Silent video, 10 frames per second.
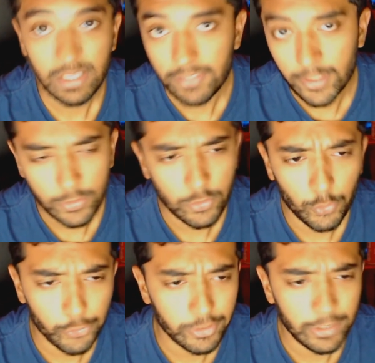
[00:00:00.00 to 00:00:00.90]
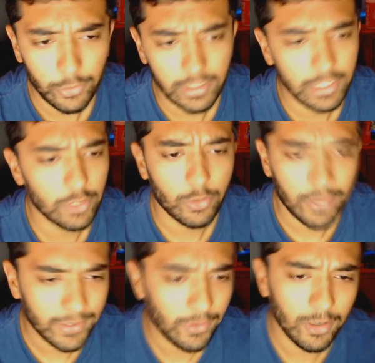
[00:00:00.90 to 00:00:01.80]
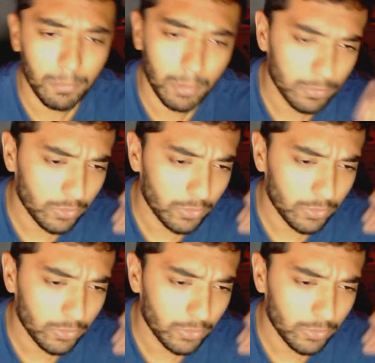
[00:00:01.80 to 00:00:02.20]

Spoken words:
give you your social security, your credit card number,